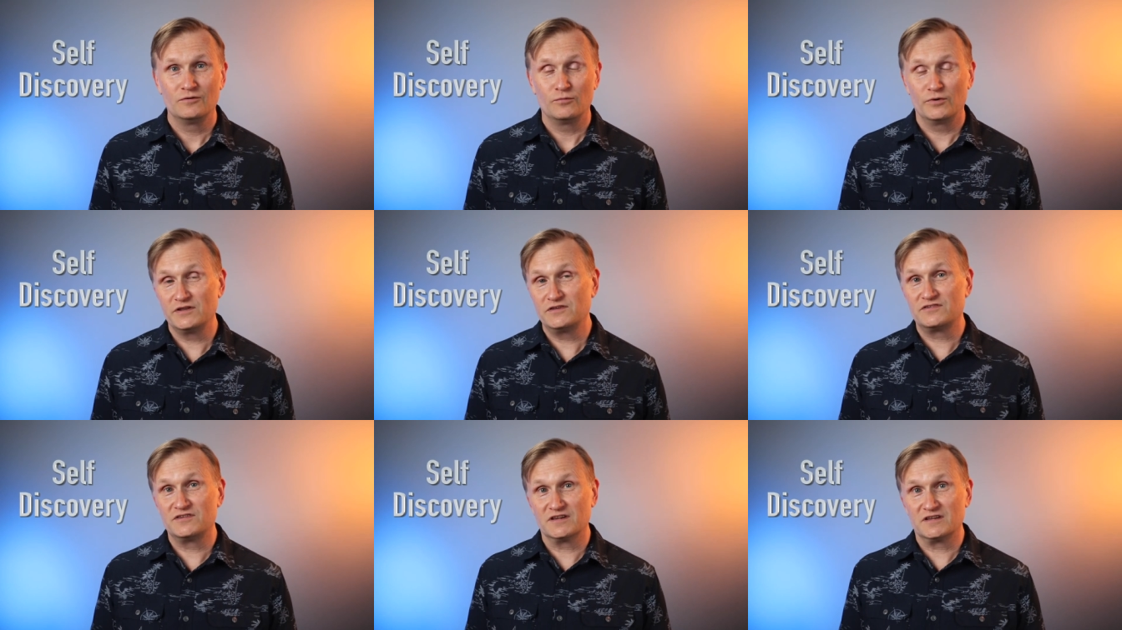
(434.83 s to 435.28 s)

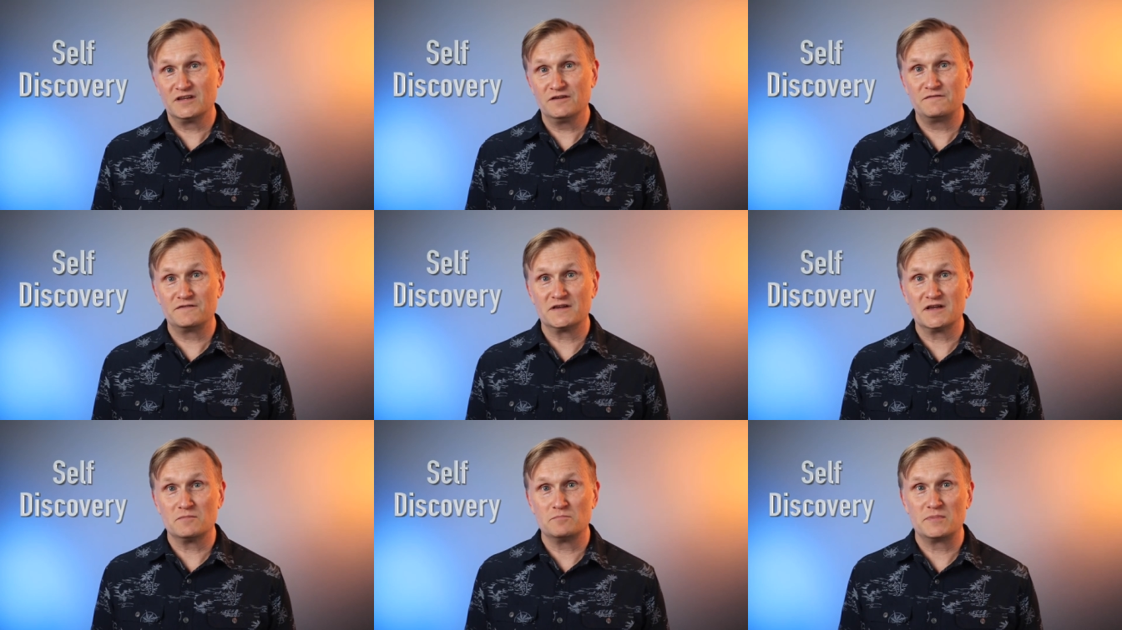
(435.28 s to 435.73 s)
One
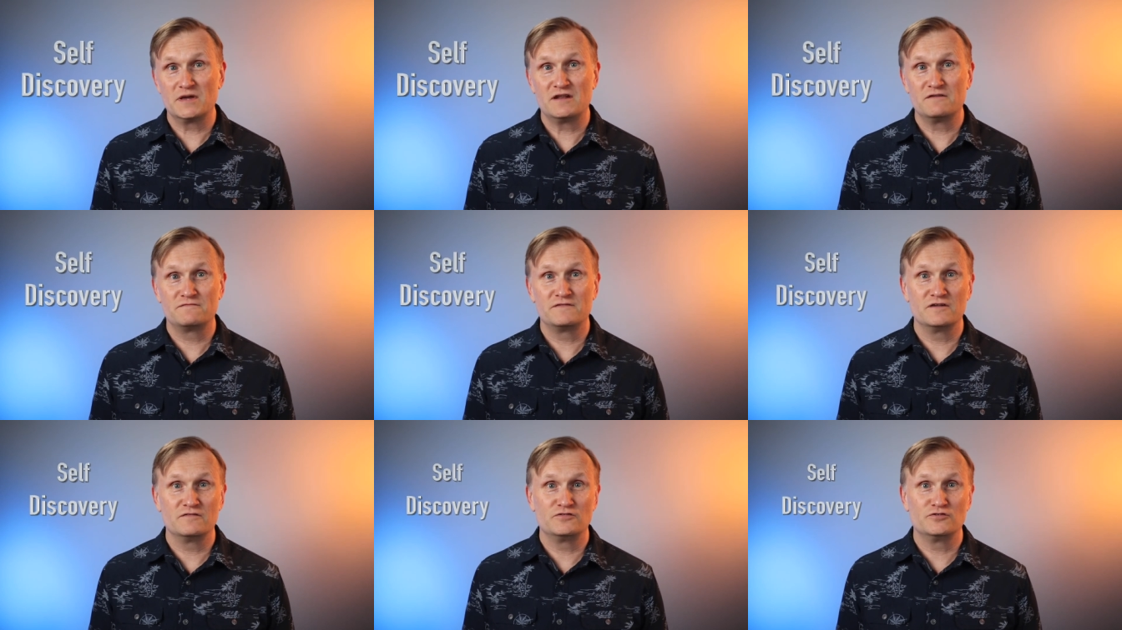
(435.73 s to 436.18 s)
significant
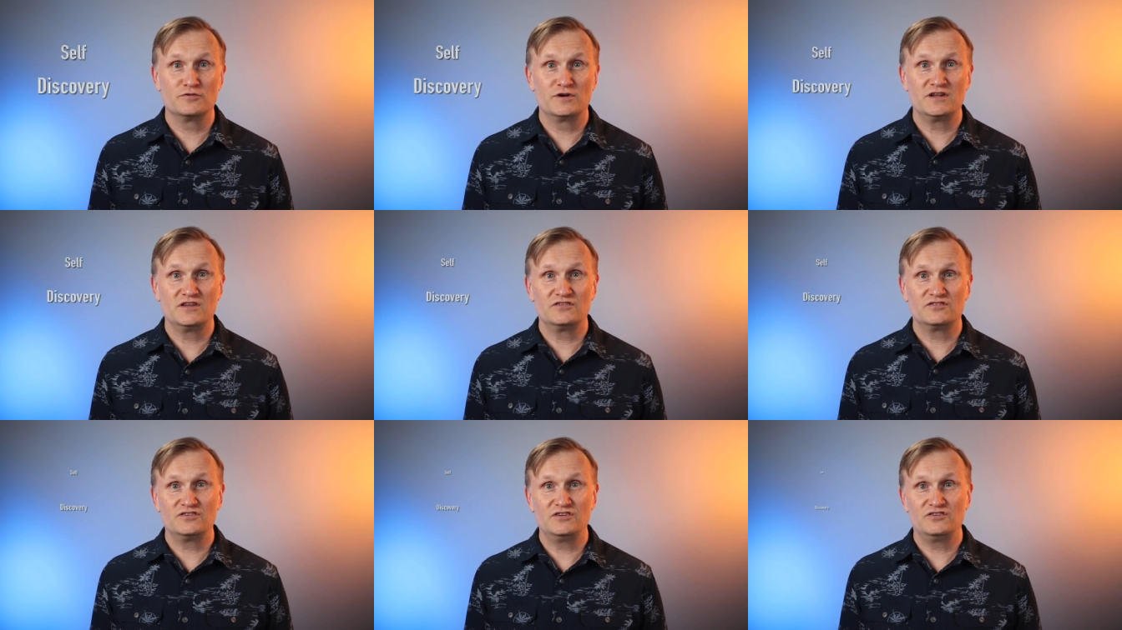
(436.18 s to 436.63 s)
benefit of
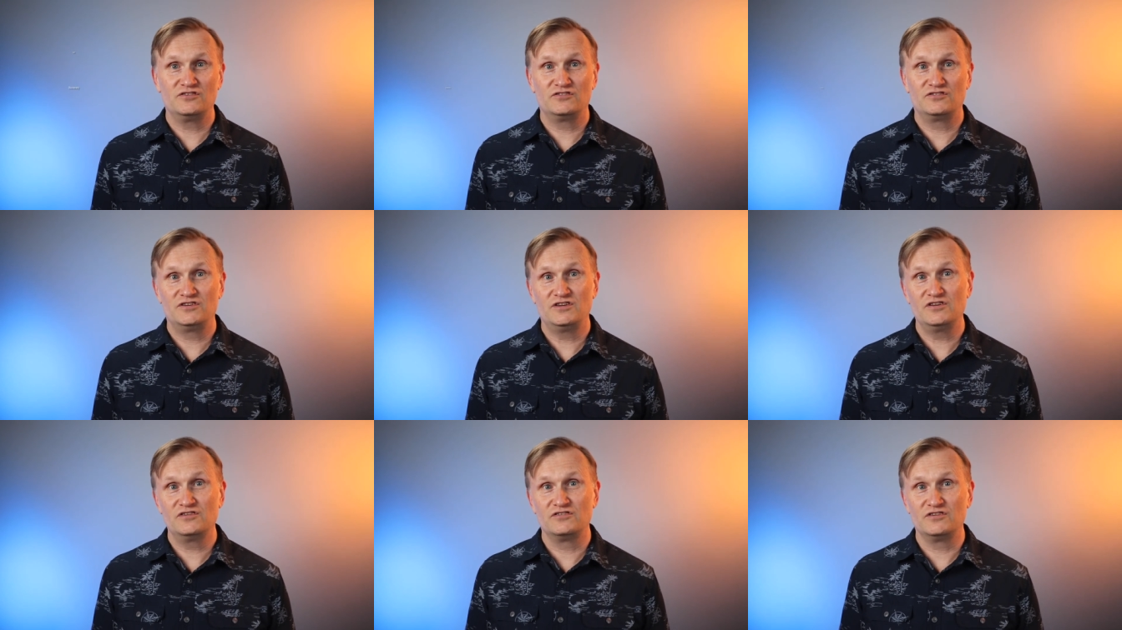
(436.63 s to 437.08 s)
joining
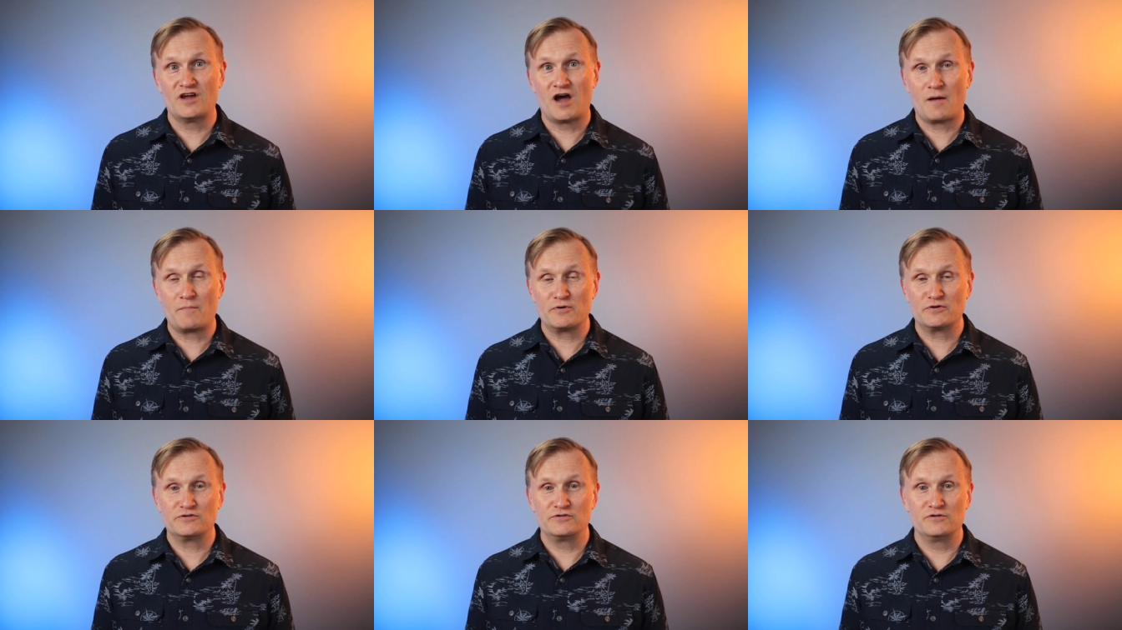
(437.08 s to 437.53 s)
CGC is the
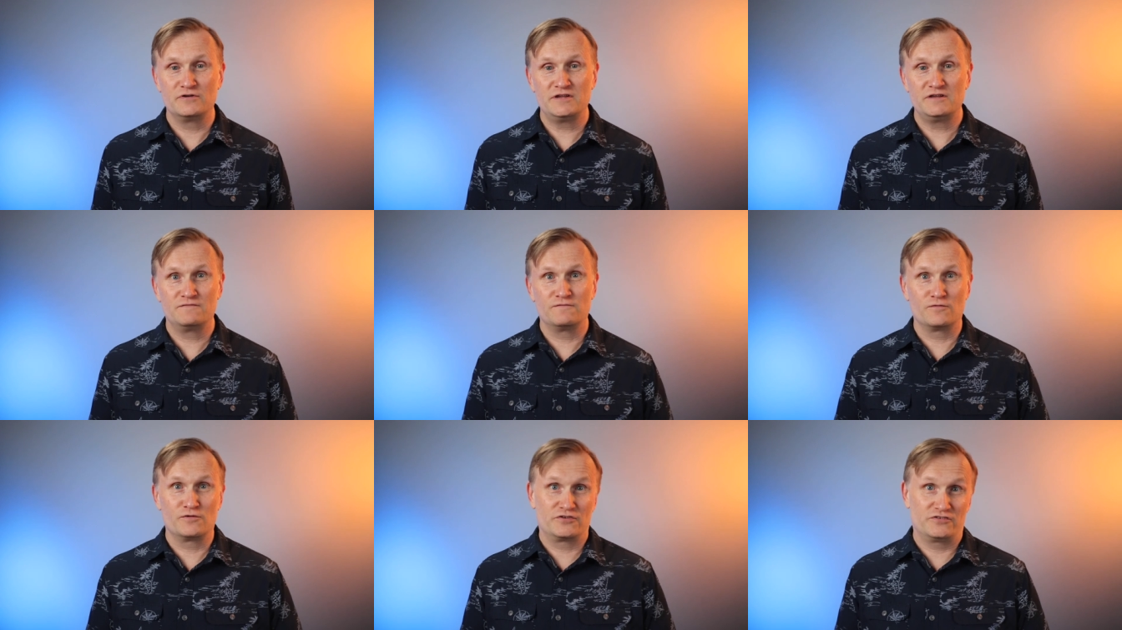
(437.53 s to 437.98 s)

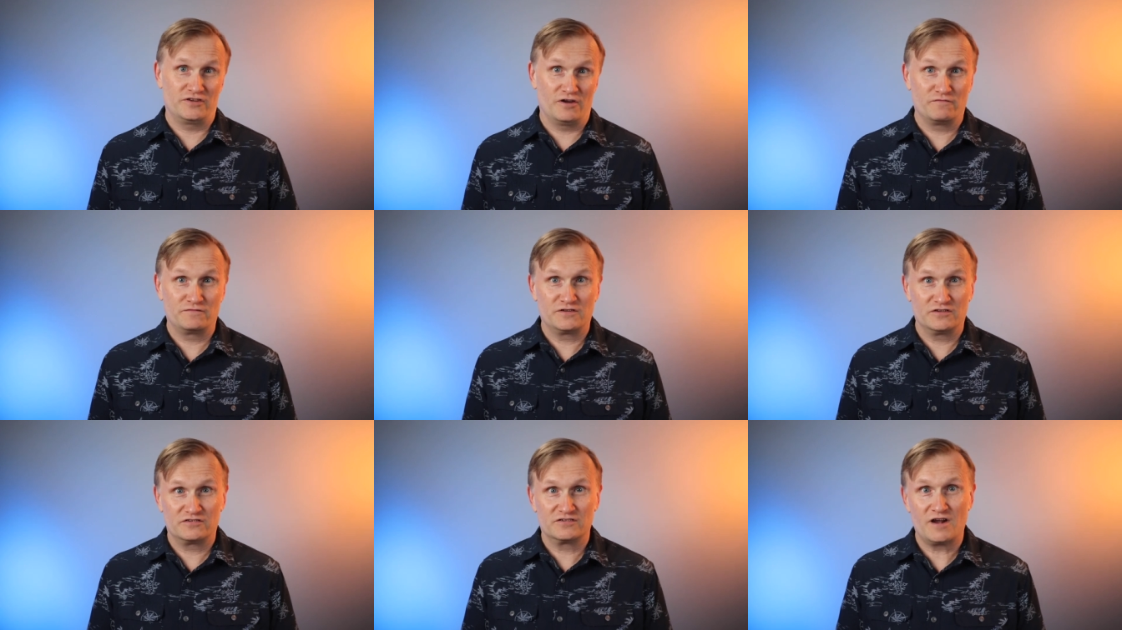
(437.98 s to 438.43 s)
opportunity for
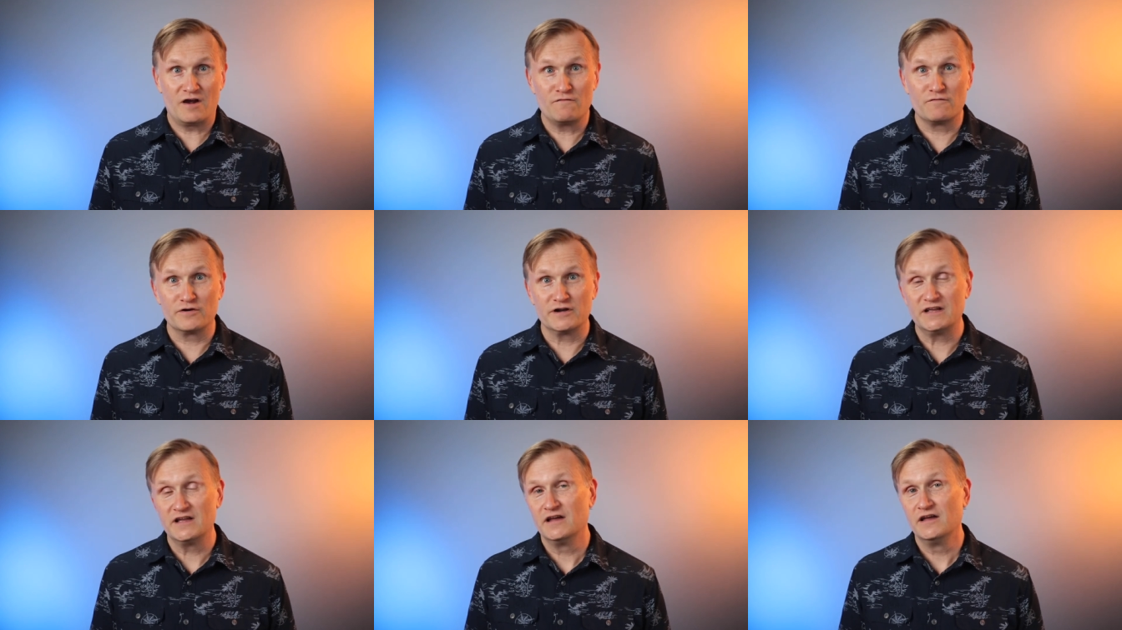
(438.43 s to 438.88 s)

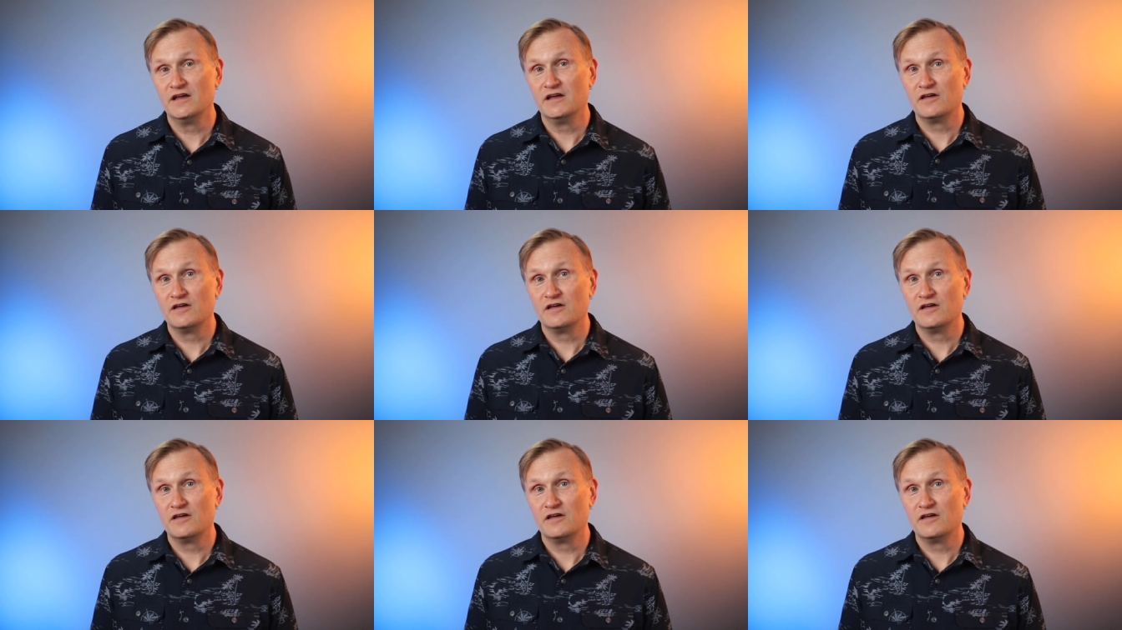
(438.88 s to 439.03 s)
self-discovery.